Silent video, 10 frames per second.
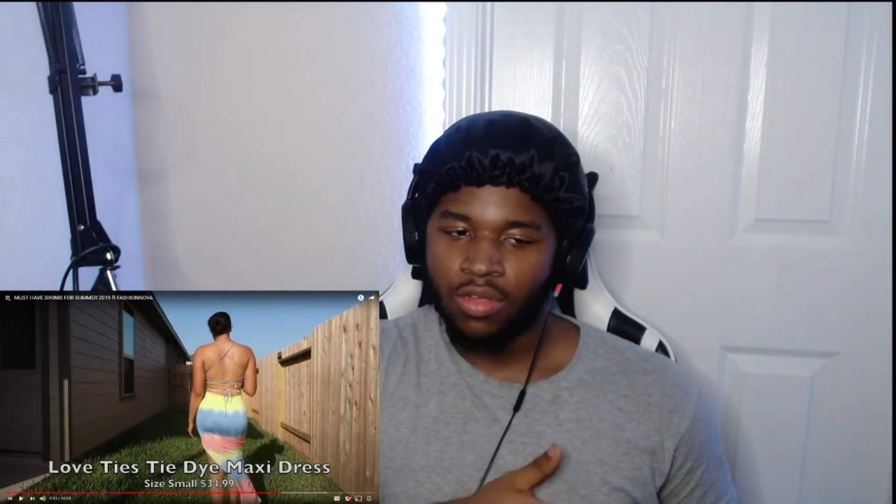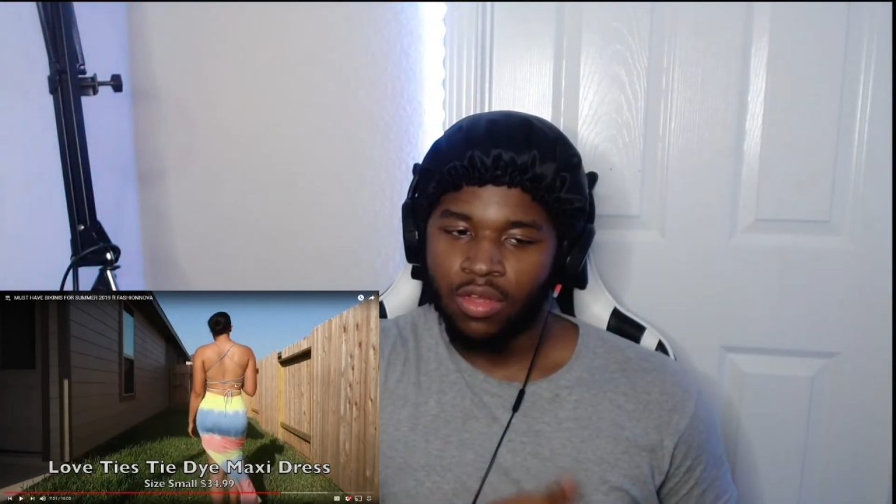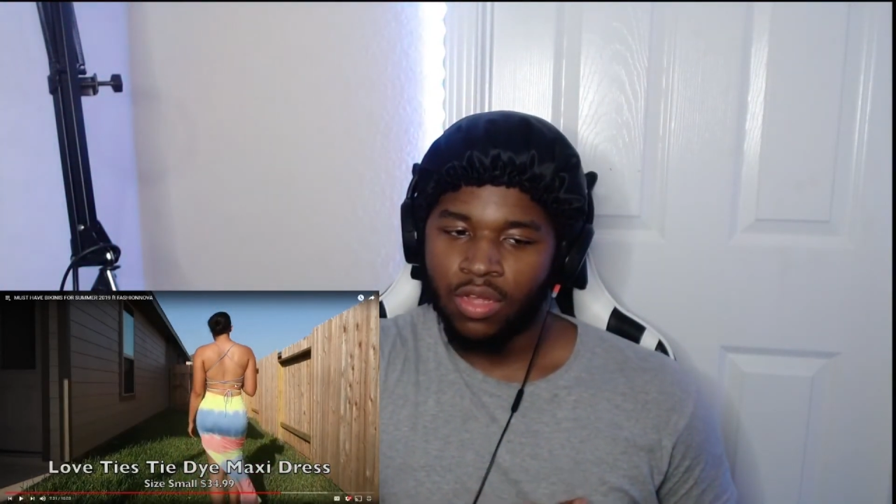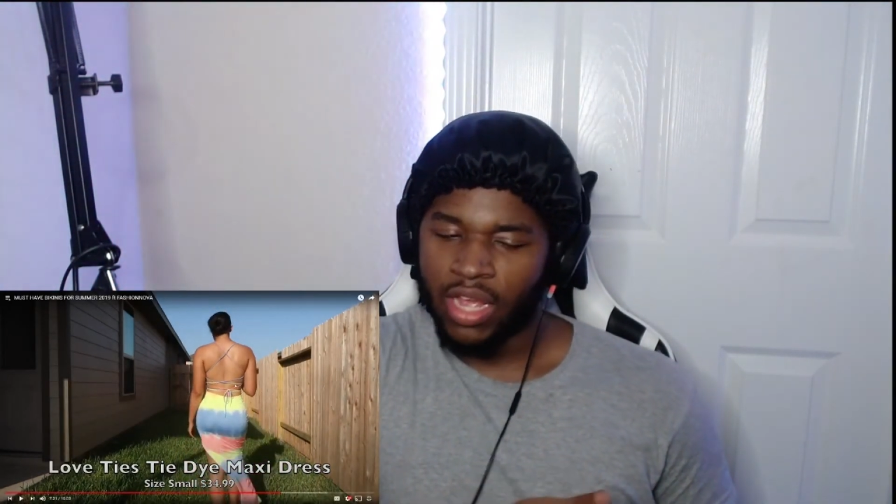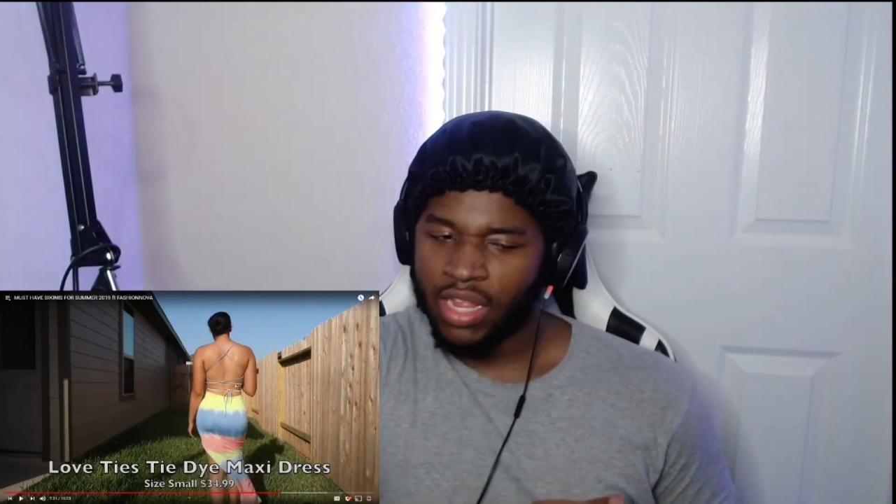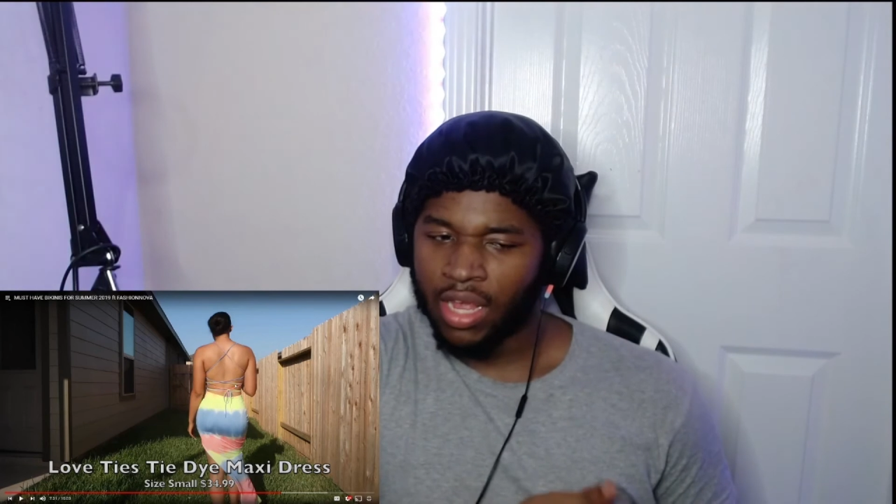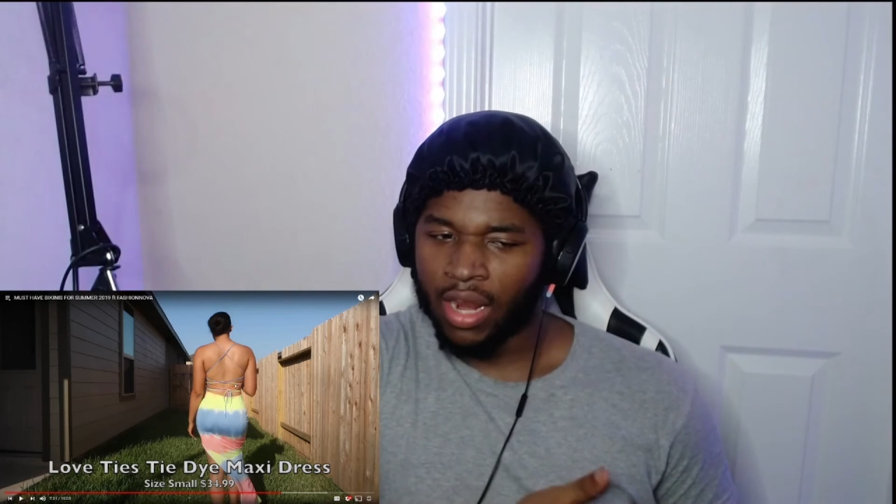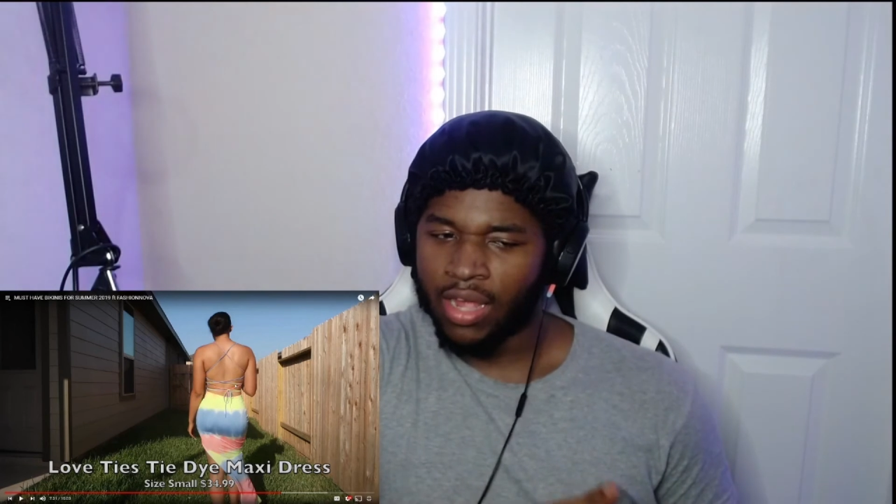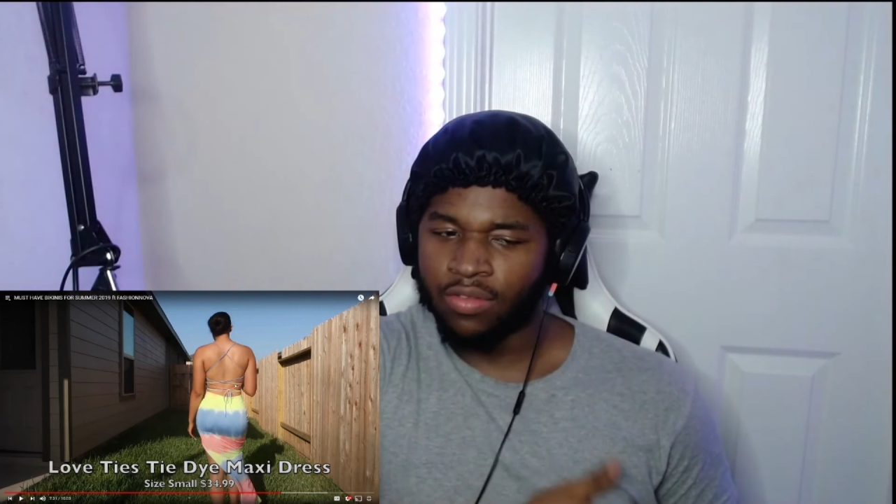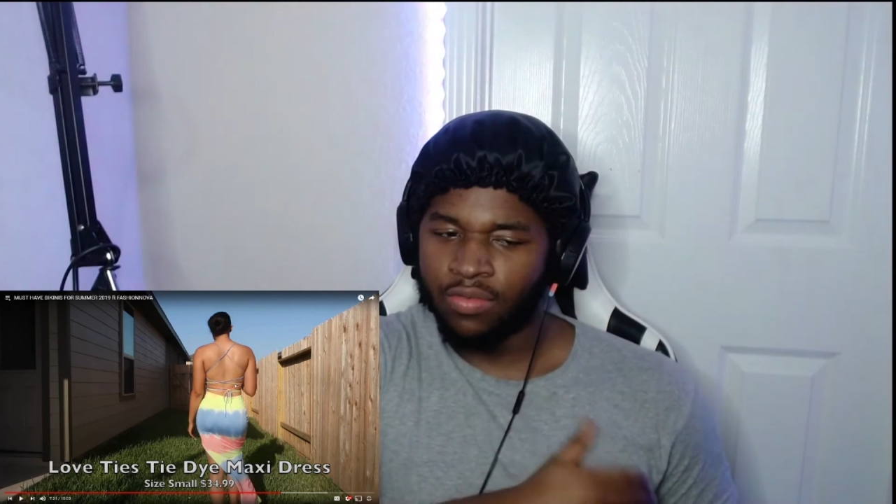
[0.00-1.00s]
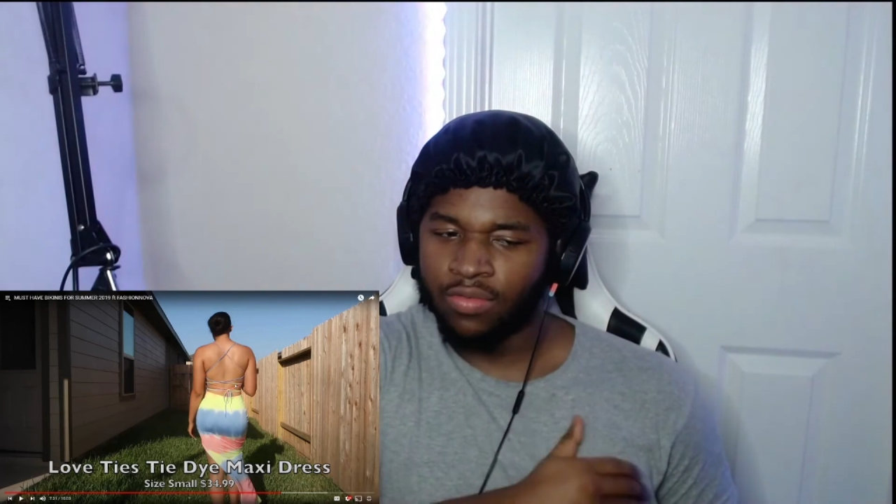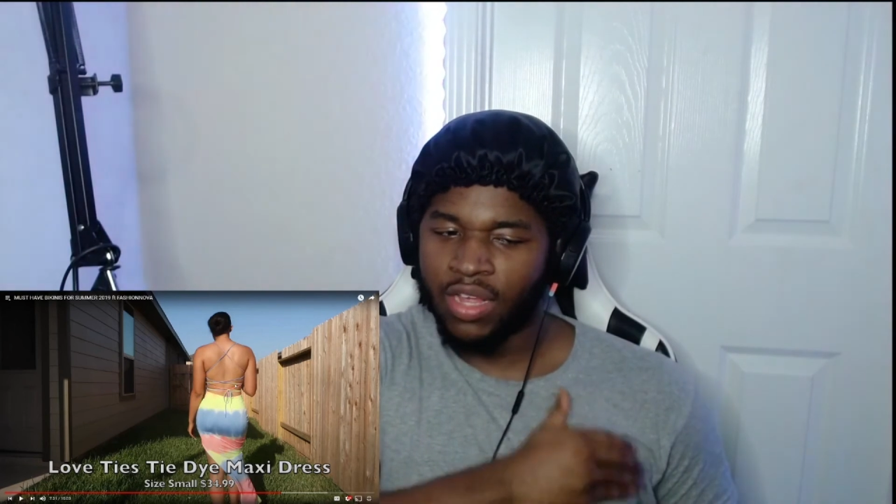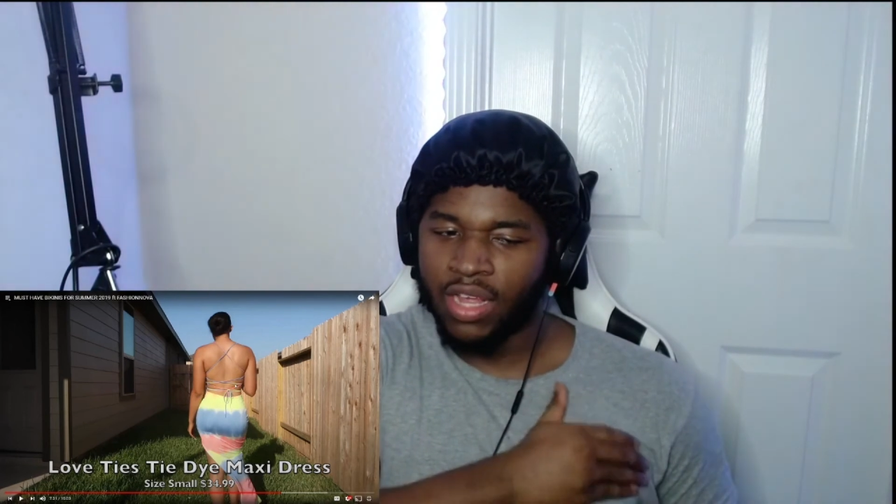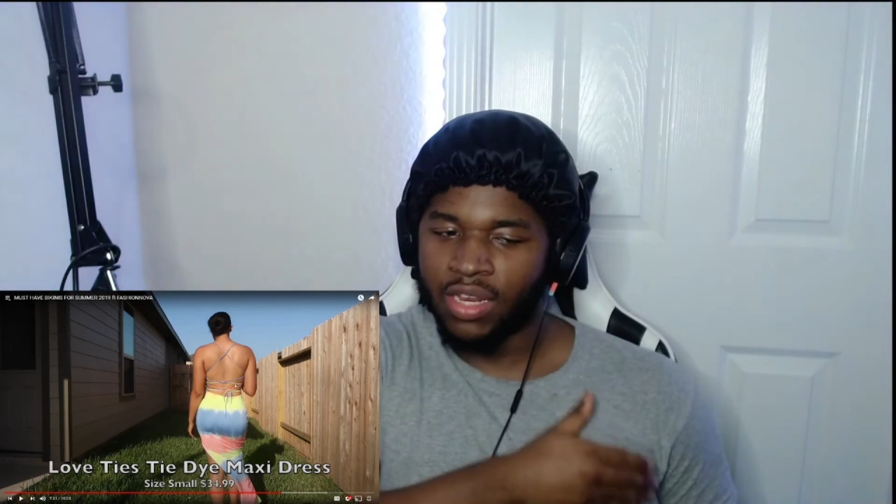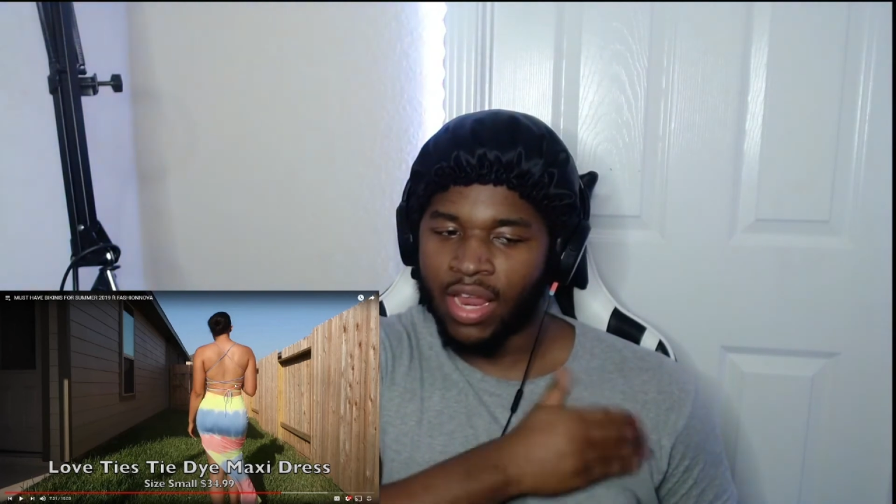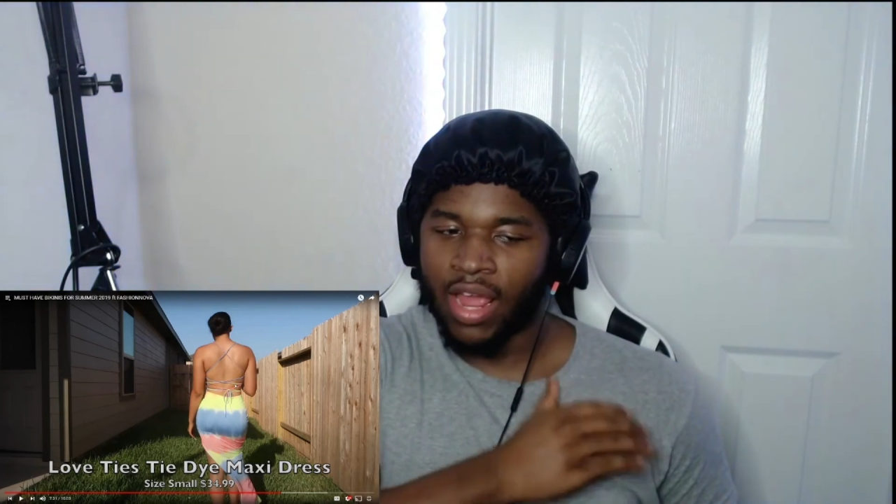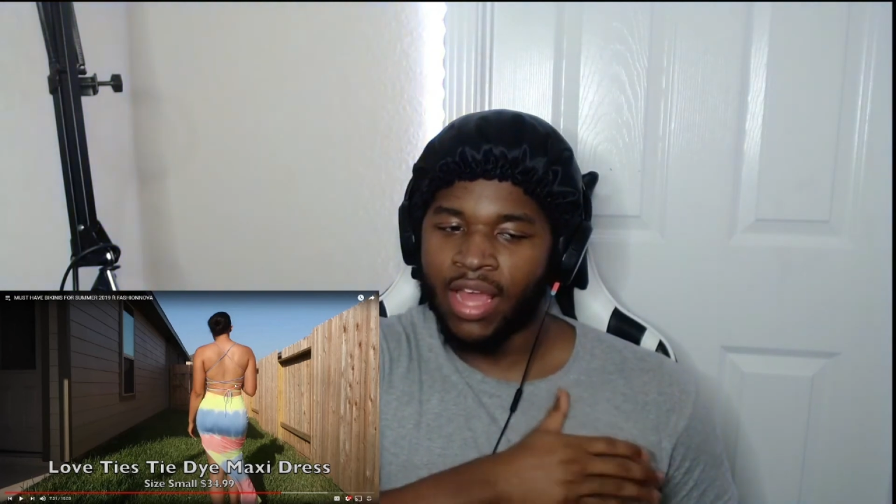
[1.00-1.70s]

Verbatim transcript: Anything like anything that has